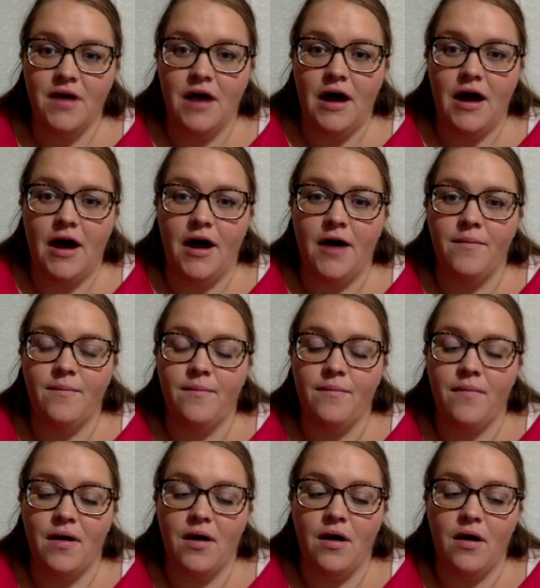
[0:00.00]

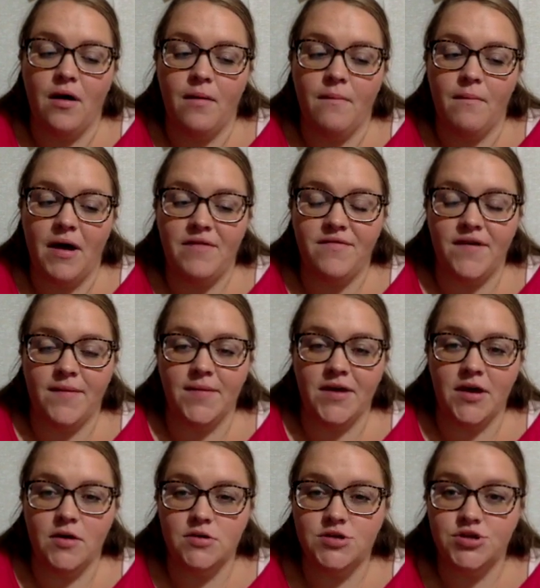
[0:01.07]
my family
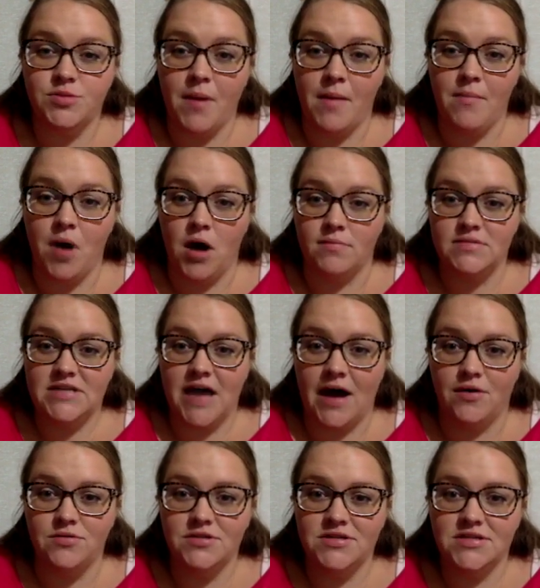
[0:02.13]
goes to my mom's
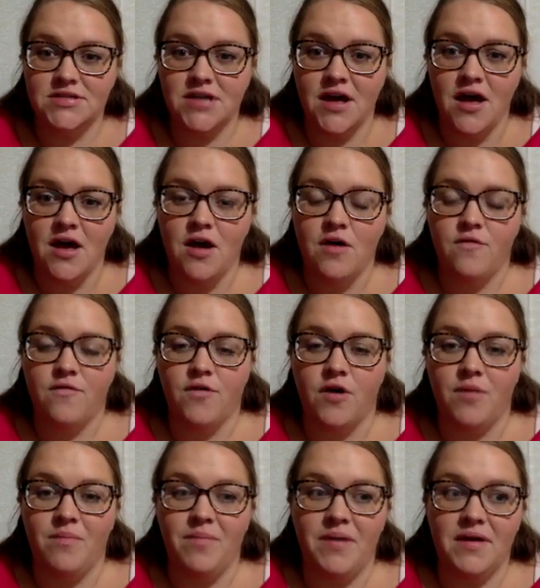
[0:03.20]
house for
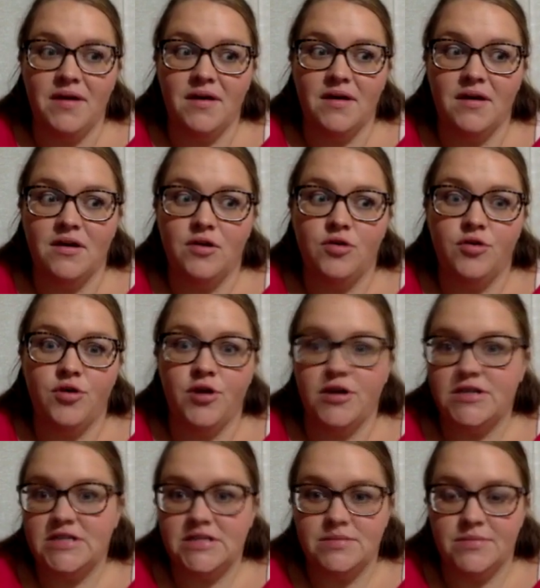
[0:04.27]
a big
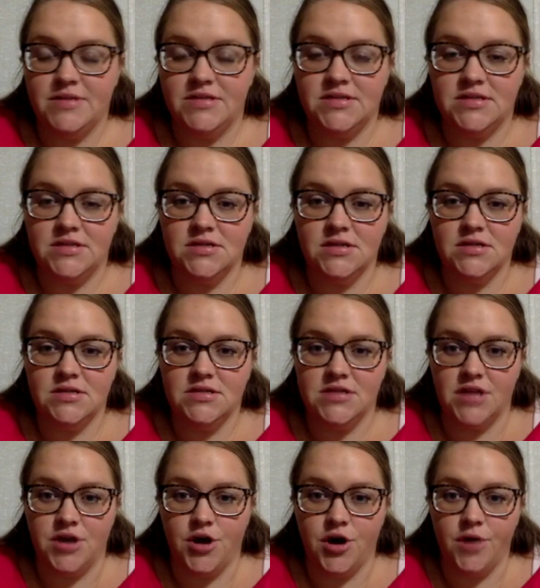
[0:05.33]
Christmas
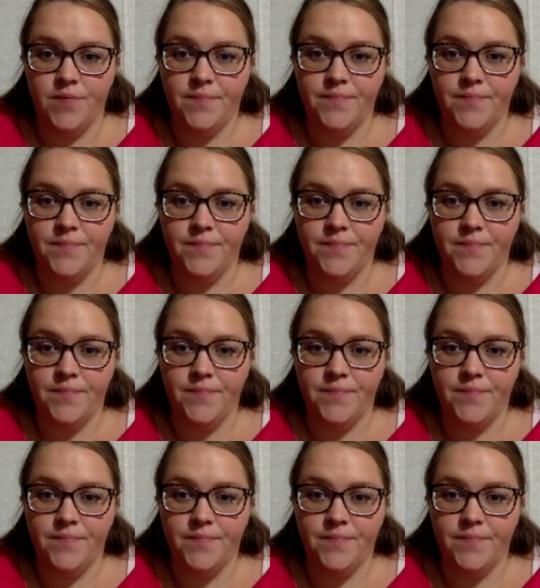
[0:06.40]
dinner.